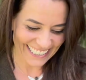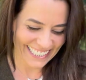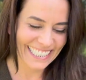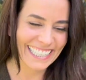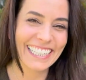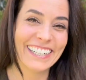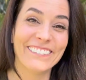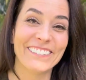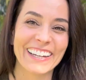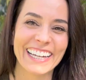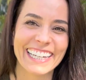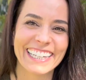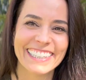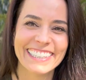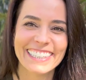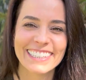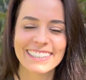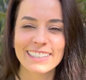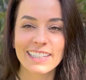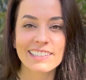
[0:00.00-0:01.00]
Anyway,
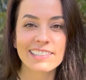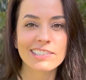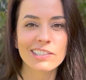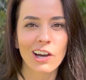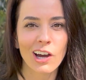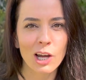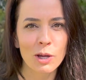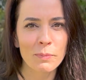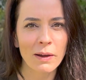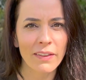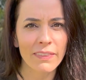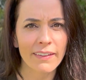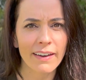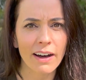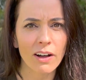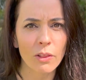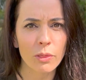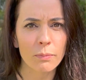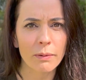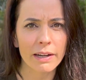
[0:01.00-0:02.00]
let's talk about the
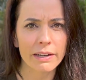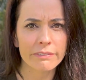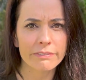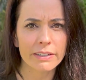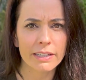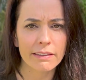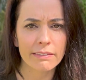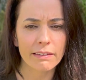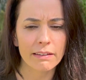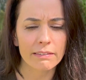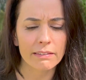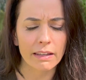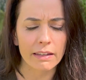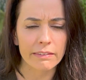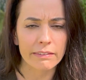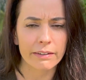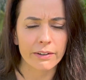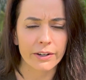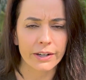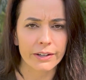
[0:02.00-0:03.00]
health benefits. Let's get
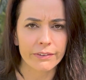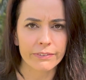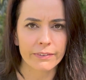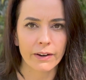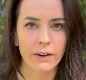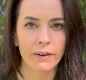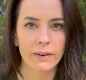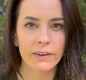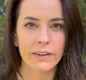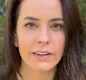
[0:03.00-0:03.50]
serious now.